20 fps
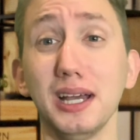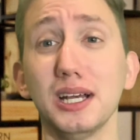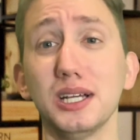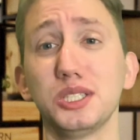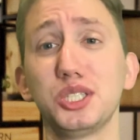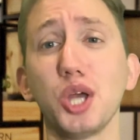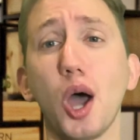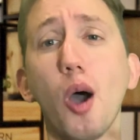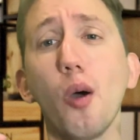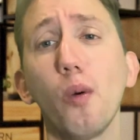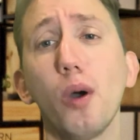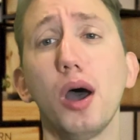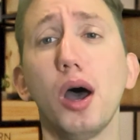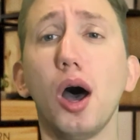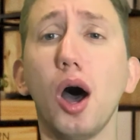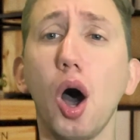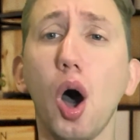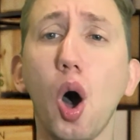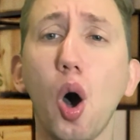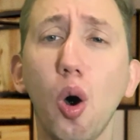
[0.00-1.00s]
So
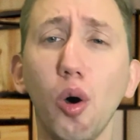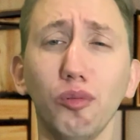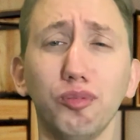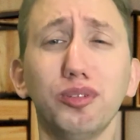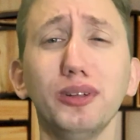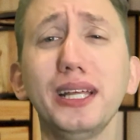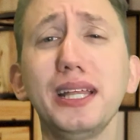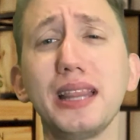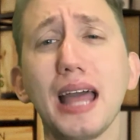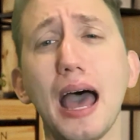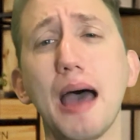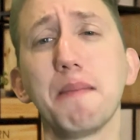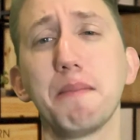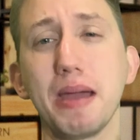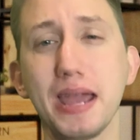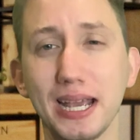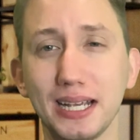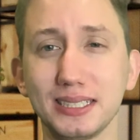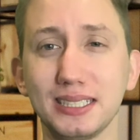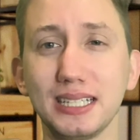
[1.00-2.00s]
hopefully that
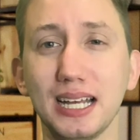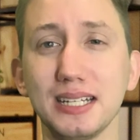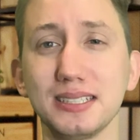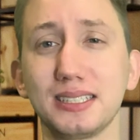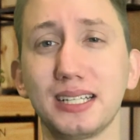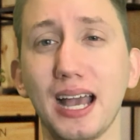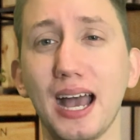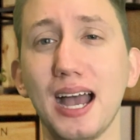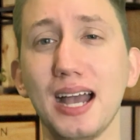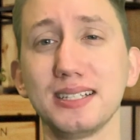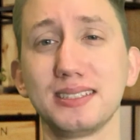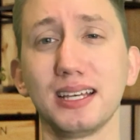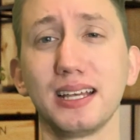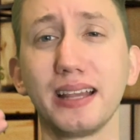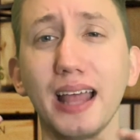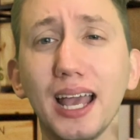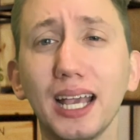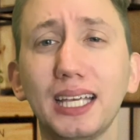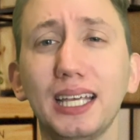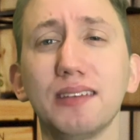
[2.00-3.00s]
makes sense, guys, and
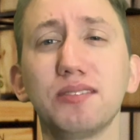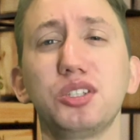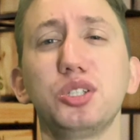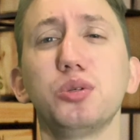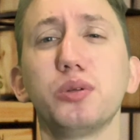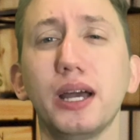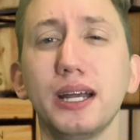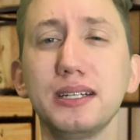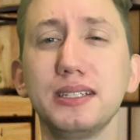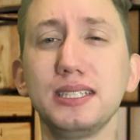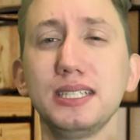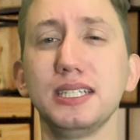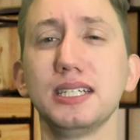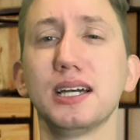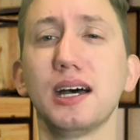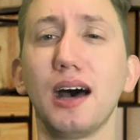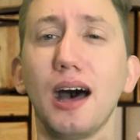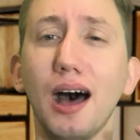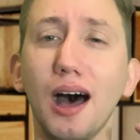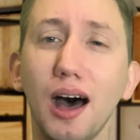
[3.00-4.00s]
that gives you an
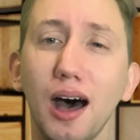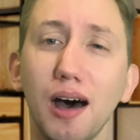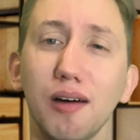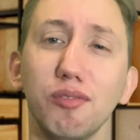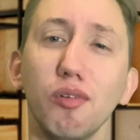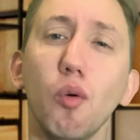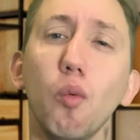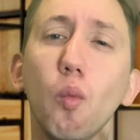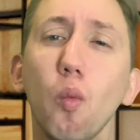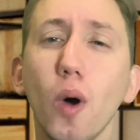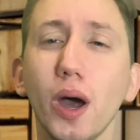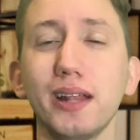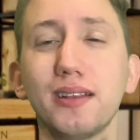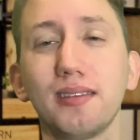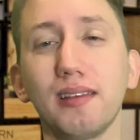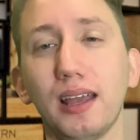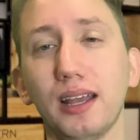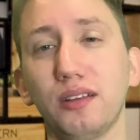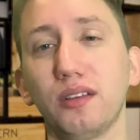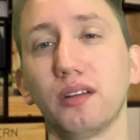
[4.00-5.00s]
idea of what
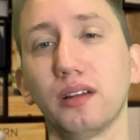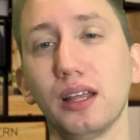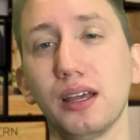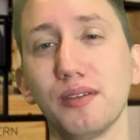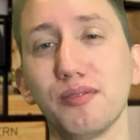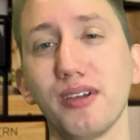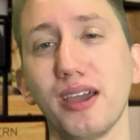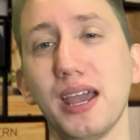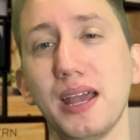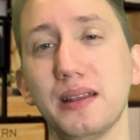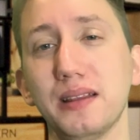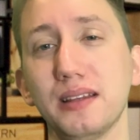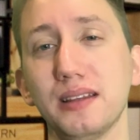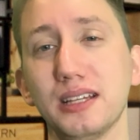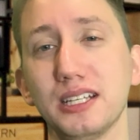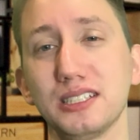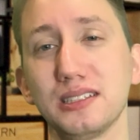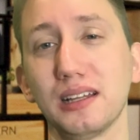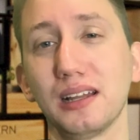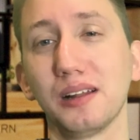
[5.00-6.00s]
it's like to live in
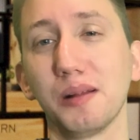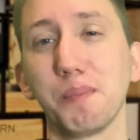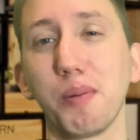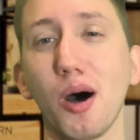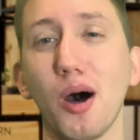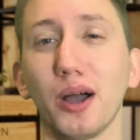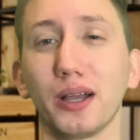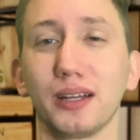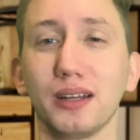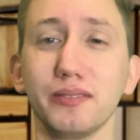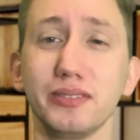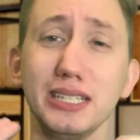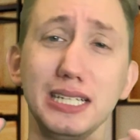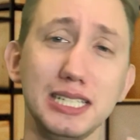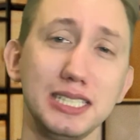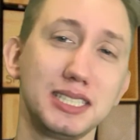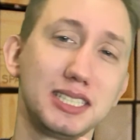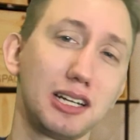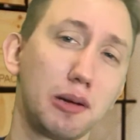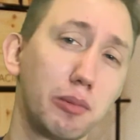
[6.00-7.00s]
this little pocket of
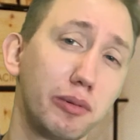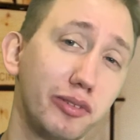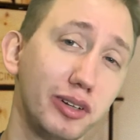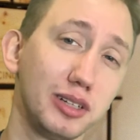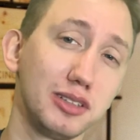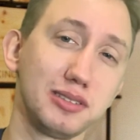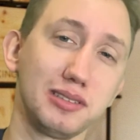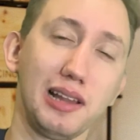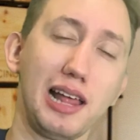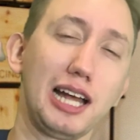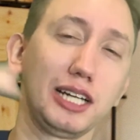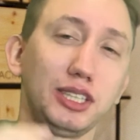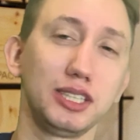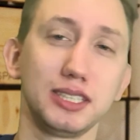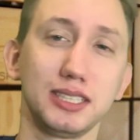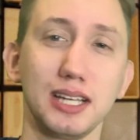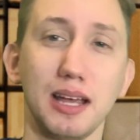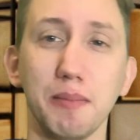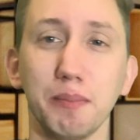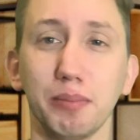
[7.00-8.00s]
East Somerville /
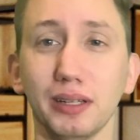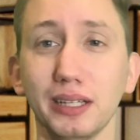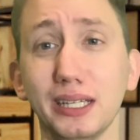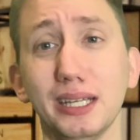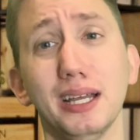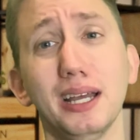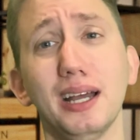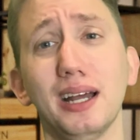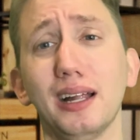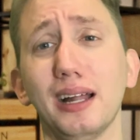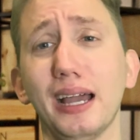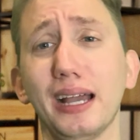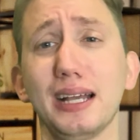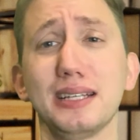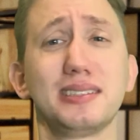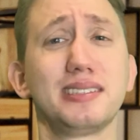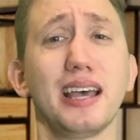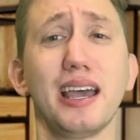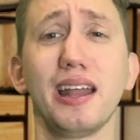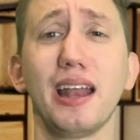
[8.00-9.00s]
Assembly. Like I
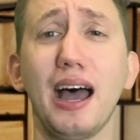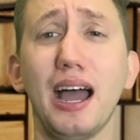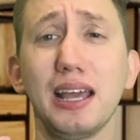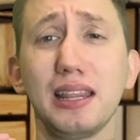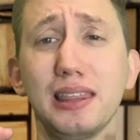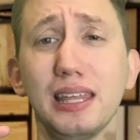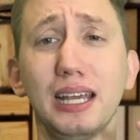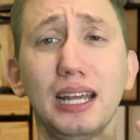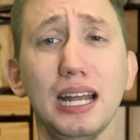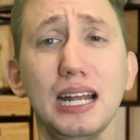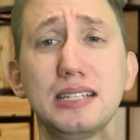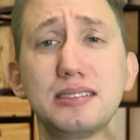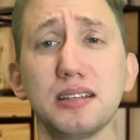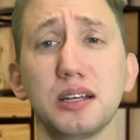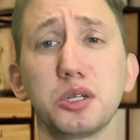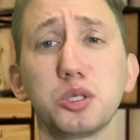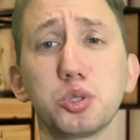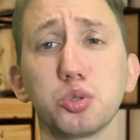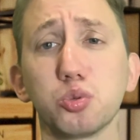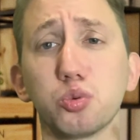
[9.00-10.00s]
said, I think it's
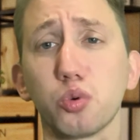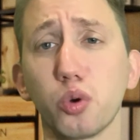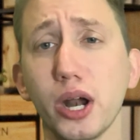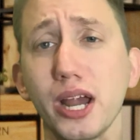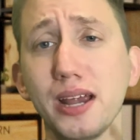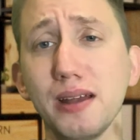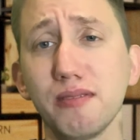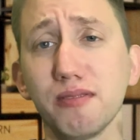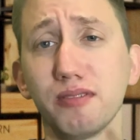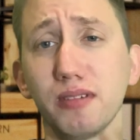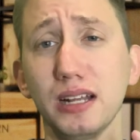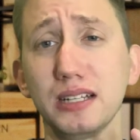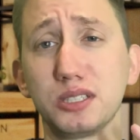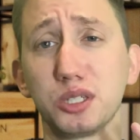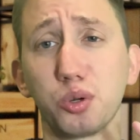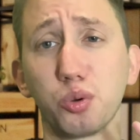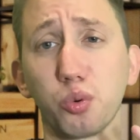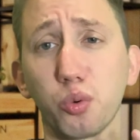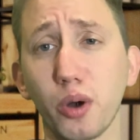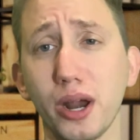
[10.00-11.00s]

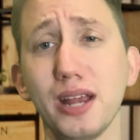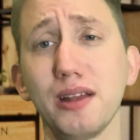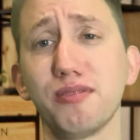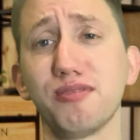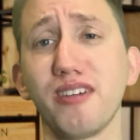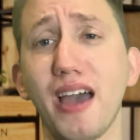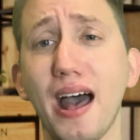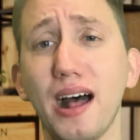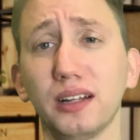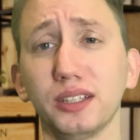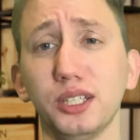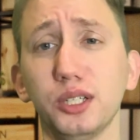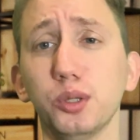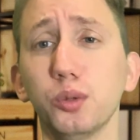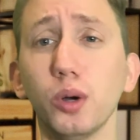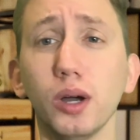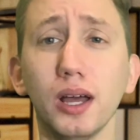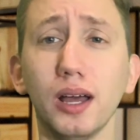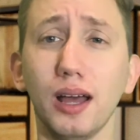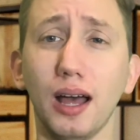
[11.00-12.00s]
great value.